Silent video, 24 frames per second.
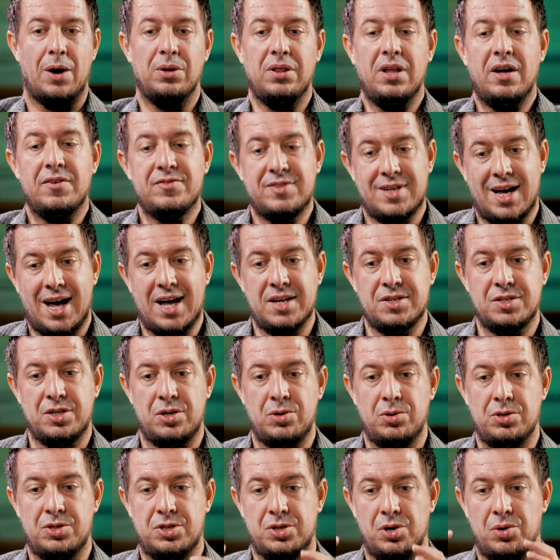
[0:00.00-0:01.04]
I would love to ask
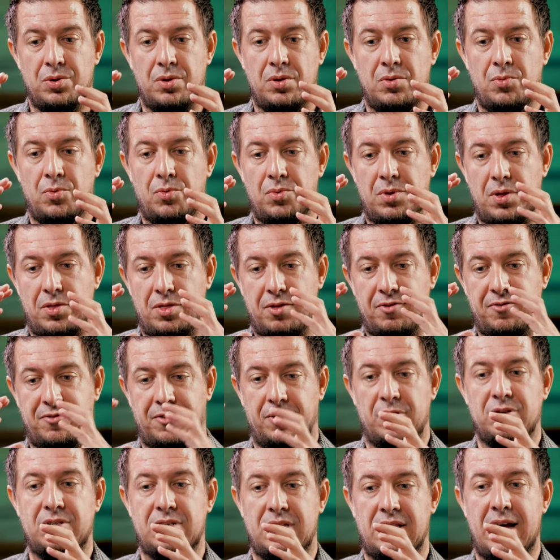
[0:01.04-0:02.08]
you. So the
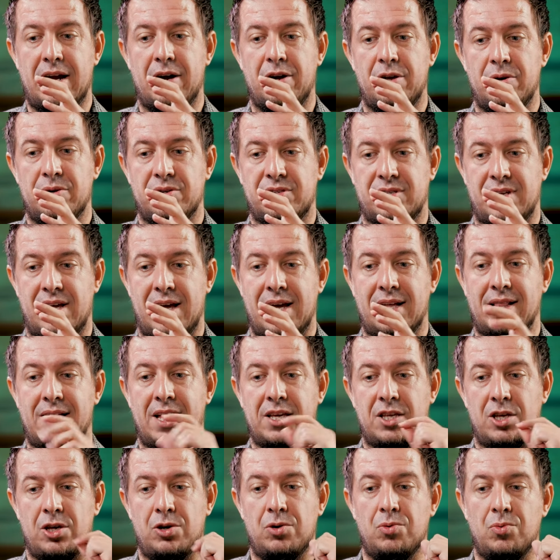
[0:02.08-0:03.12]
first layer, you're saying
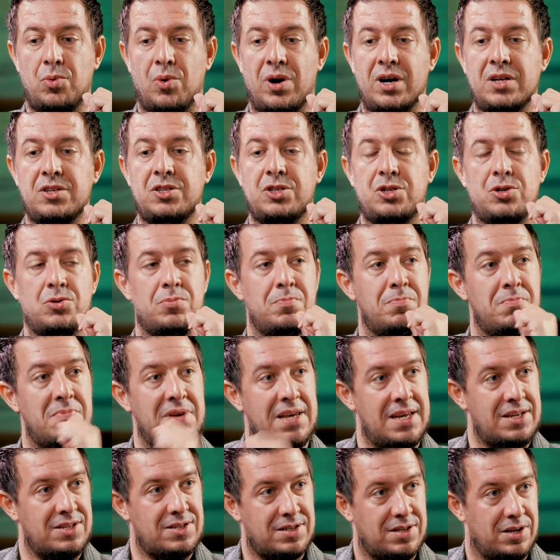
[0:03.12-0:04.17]
like you want to
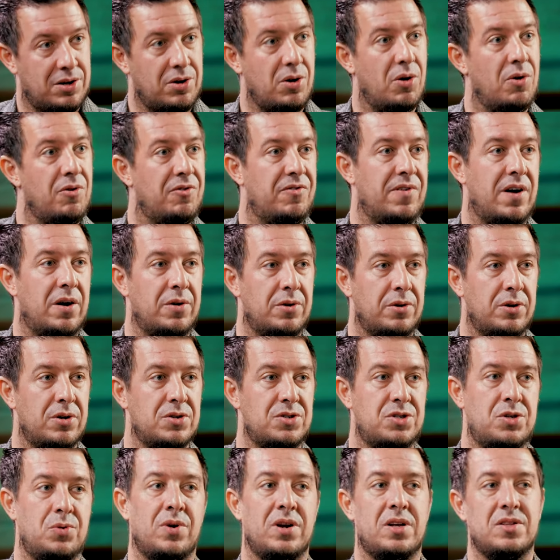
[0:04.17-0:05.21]
meet the
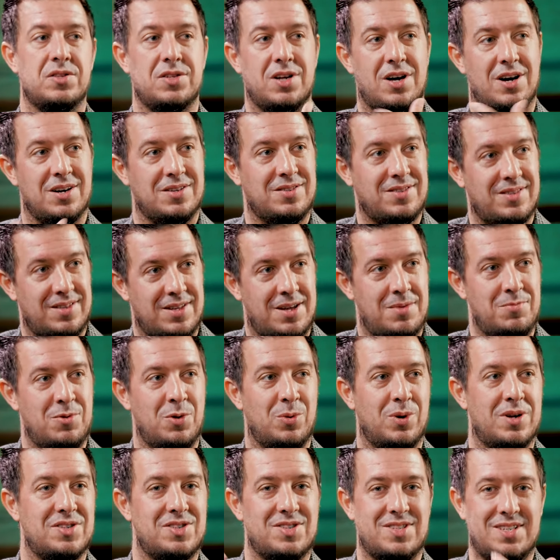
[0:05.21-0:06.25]
co-founders, you want to talk to them, you
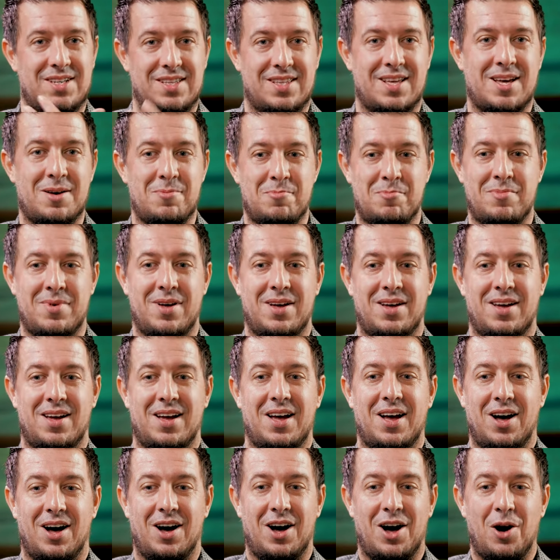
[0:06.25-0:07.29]
want to see them.
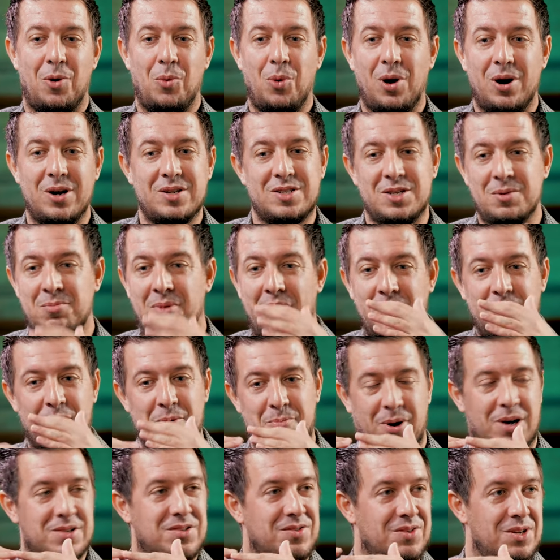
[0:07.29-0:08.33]
Uh, what are some other
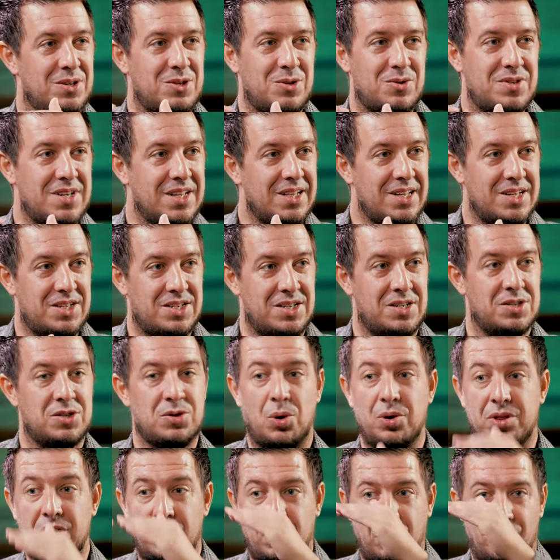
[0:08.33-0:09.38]
parts of the due diligence
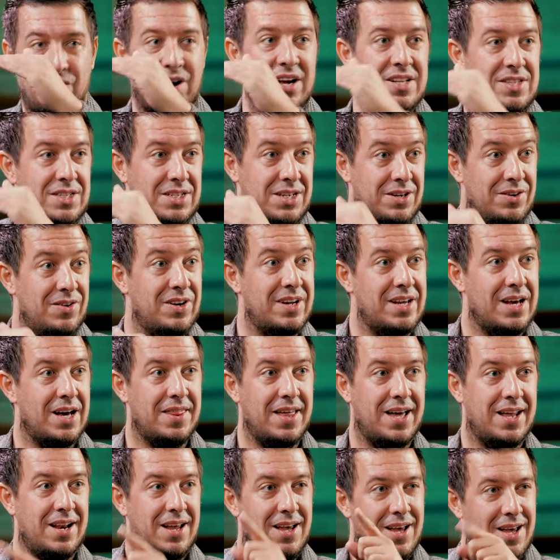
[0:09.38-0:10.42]
or the criteria
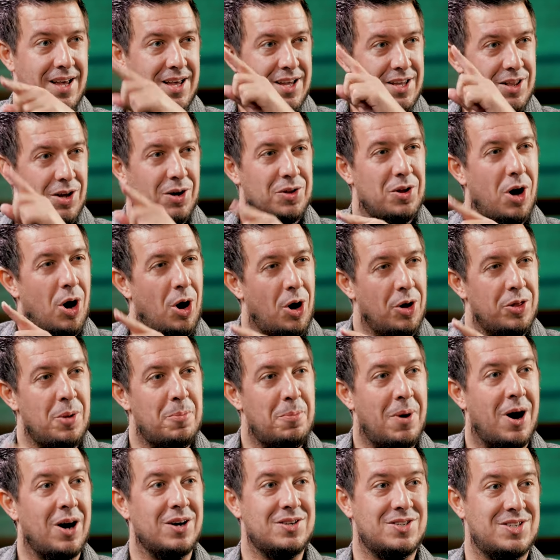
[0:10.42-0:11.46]
that now, all the
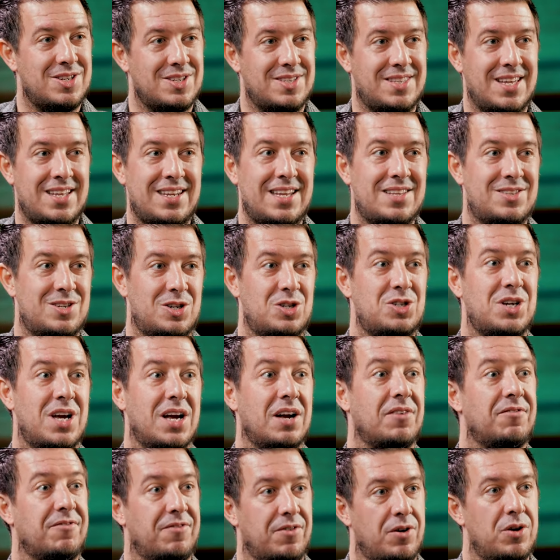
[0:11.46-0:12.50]
boxes they need to
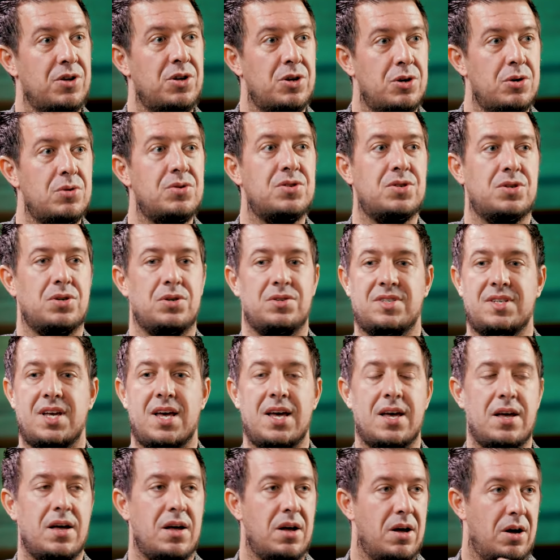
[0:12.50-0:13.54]
check for you to
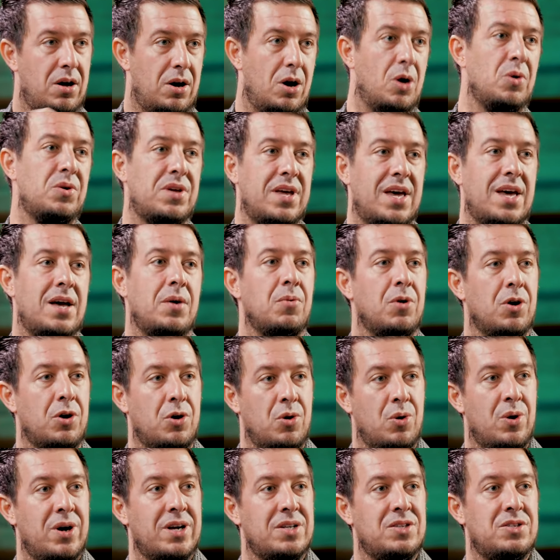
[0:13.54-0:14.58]
say, okay, we're
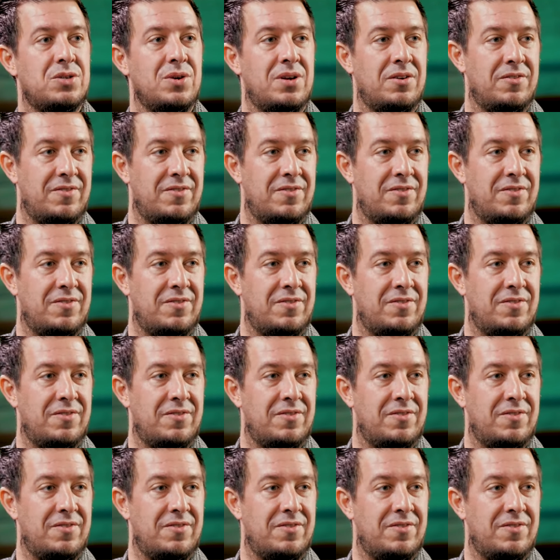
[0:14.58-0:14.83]
going to